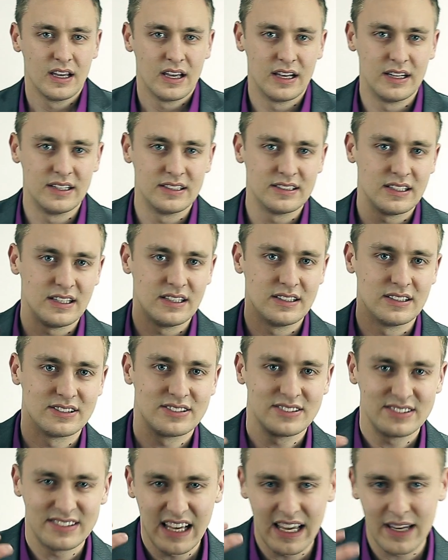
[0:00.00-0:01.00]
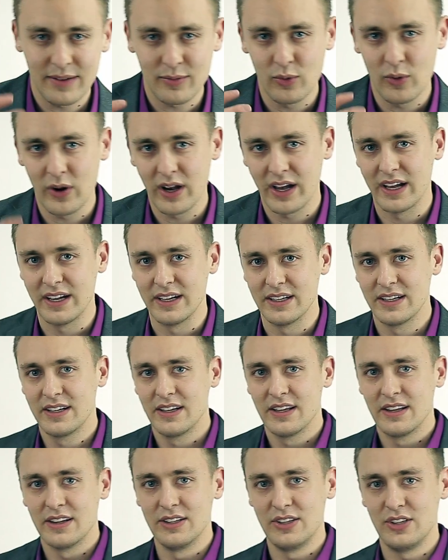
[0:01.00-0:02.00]
And in the same way,
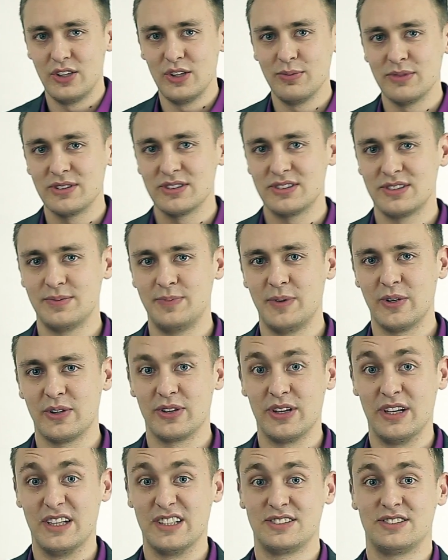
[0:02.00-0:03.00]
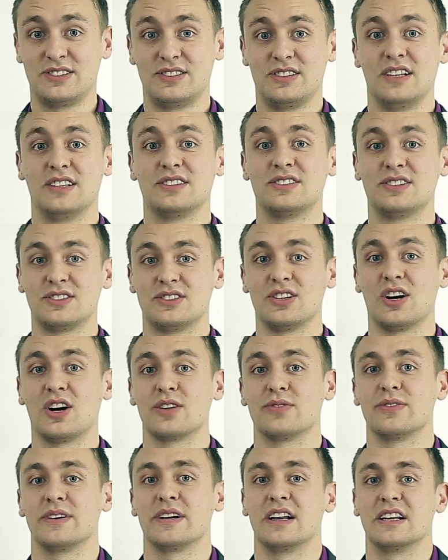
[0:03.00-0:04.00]
the human spirit is
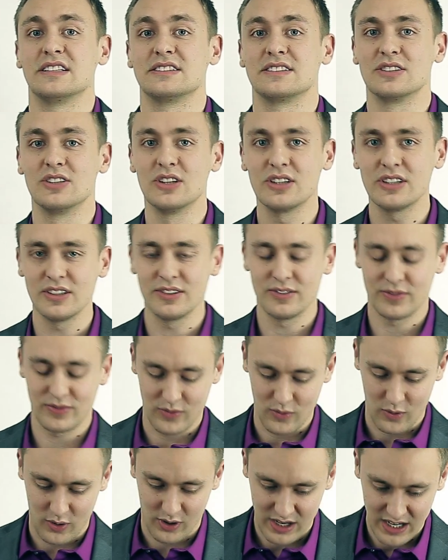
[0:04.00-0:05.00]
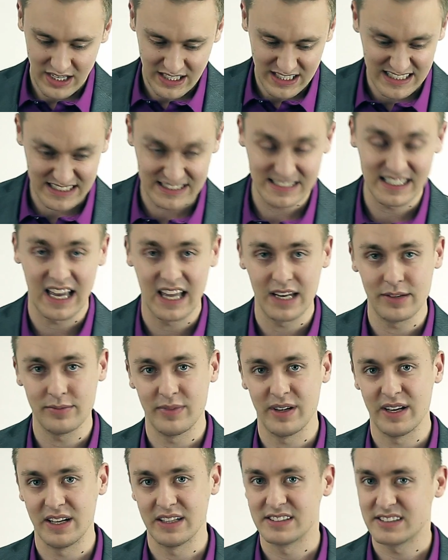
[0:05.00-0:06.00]
starving and is looking for
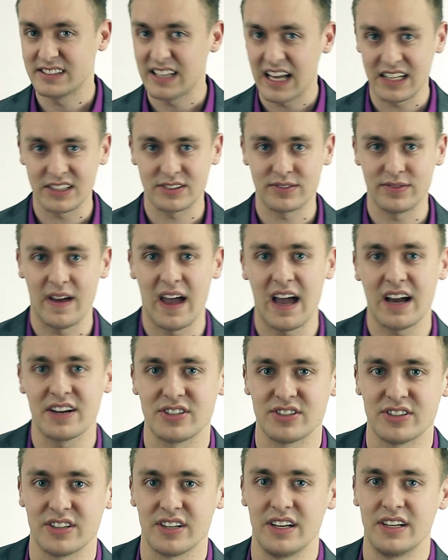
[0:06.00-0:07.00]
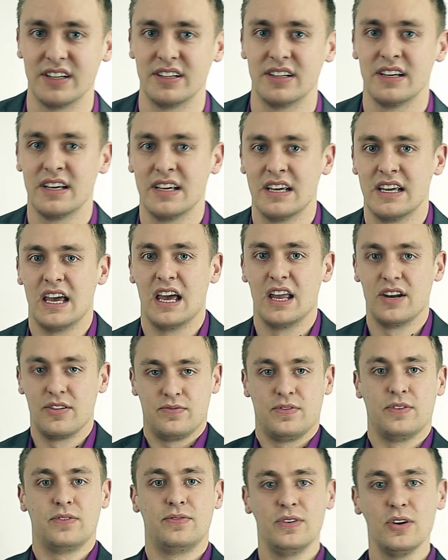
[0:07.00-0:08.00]
contentment and satisfaction and
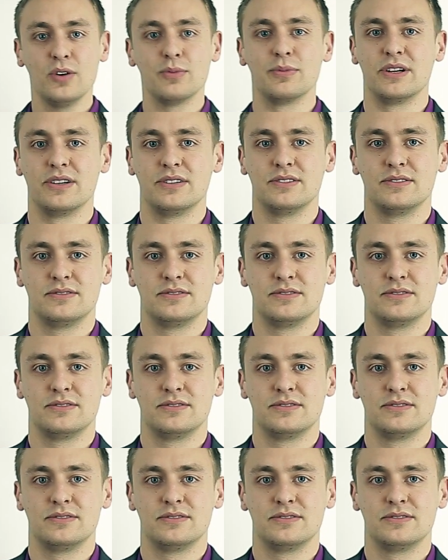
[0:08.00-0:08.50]
fulfillment,